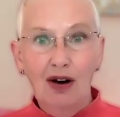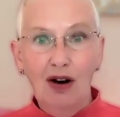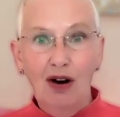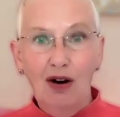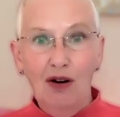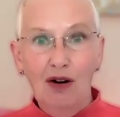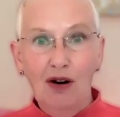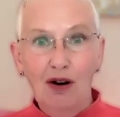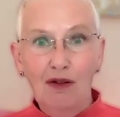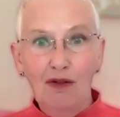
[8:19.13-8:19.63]

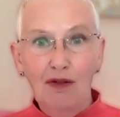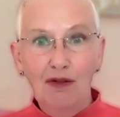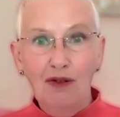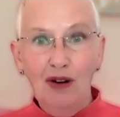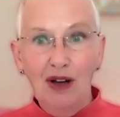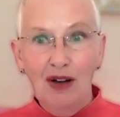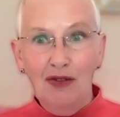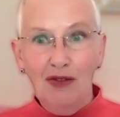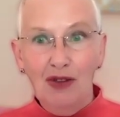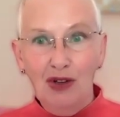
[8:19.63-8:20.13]
of
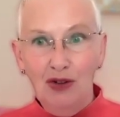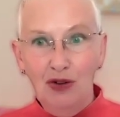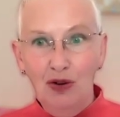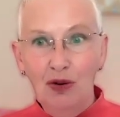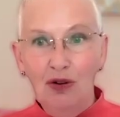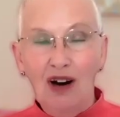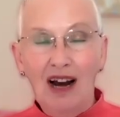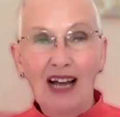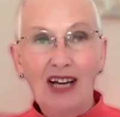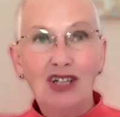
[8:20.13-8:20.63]
that
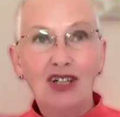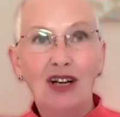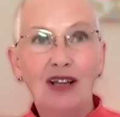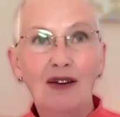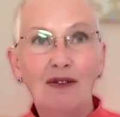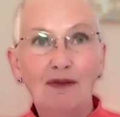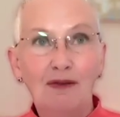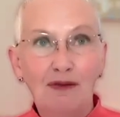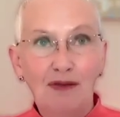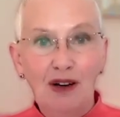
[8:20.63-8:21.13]
you're actually
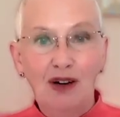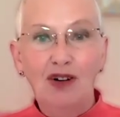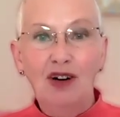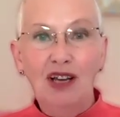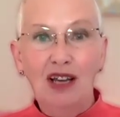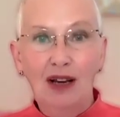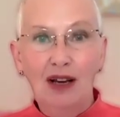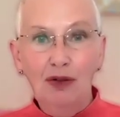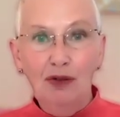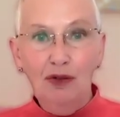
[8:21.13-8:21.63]
a very
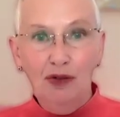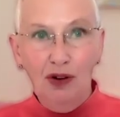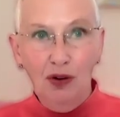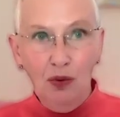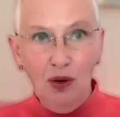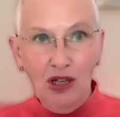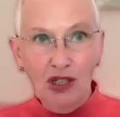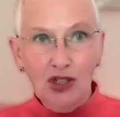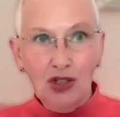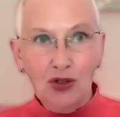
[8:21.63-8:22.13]

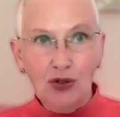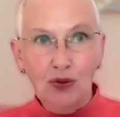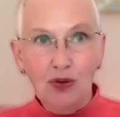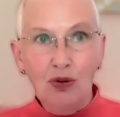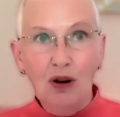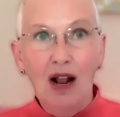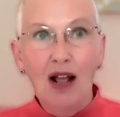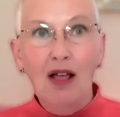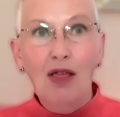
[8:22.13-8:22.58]
influential